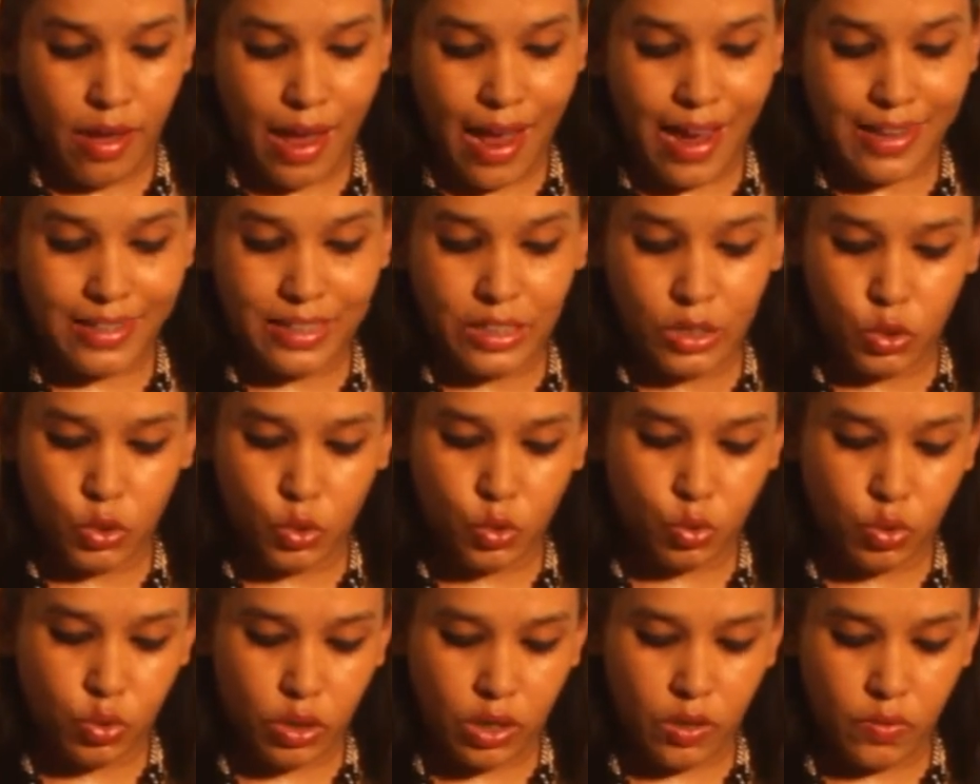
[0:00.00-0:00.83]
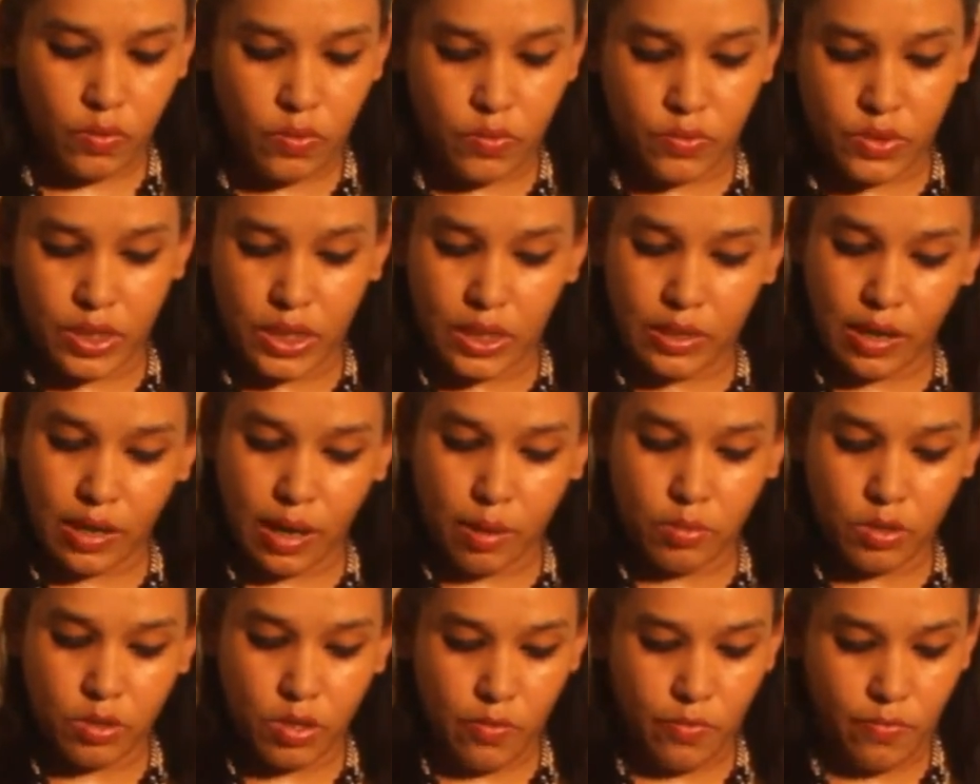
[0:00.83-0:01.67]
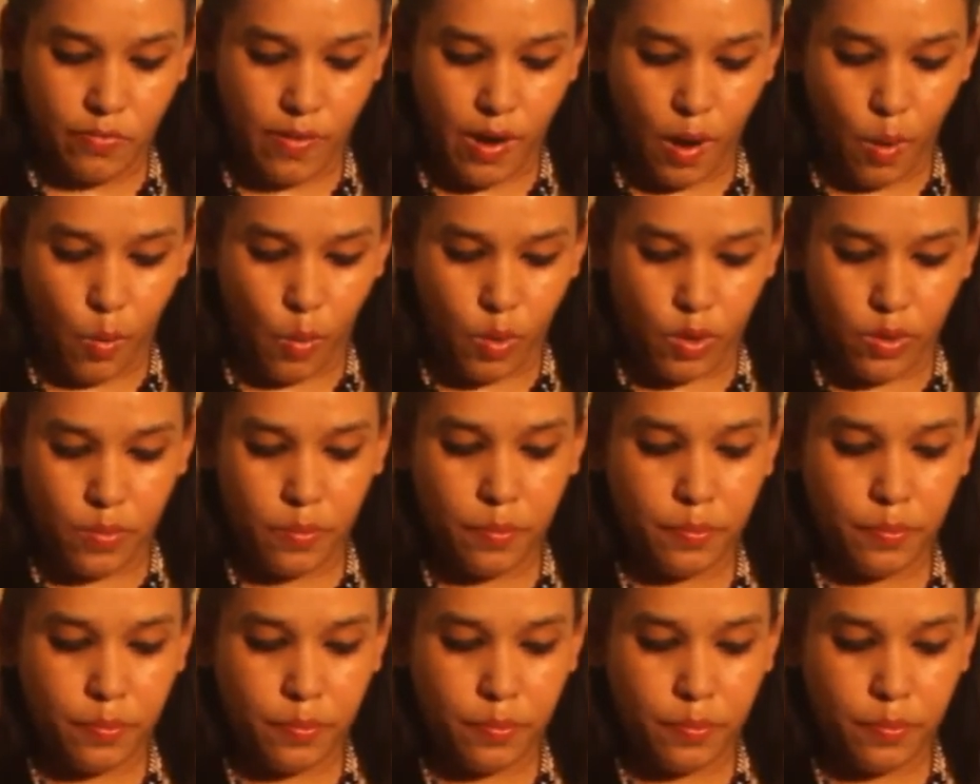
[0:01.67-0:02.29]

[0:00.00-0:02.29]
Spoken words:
at least 250 grams of flour.